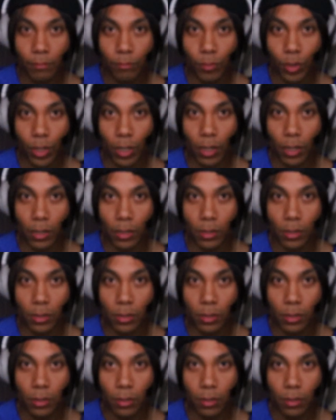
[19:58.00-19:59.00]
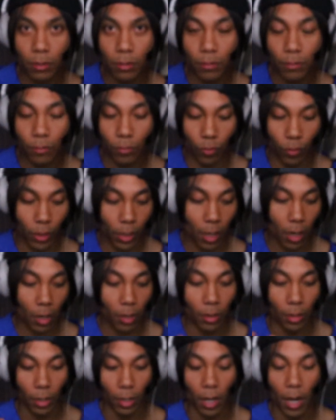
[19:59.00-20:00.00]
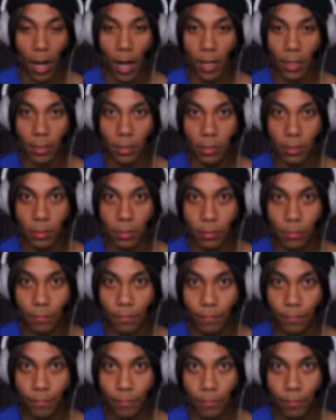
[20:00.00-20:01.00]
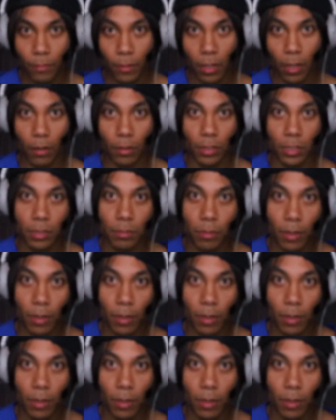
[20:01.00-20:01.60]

Because we are the gods of this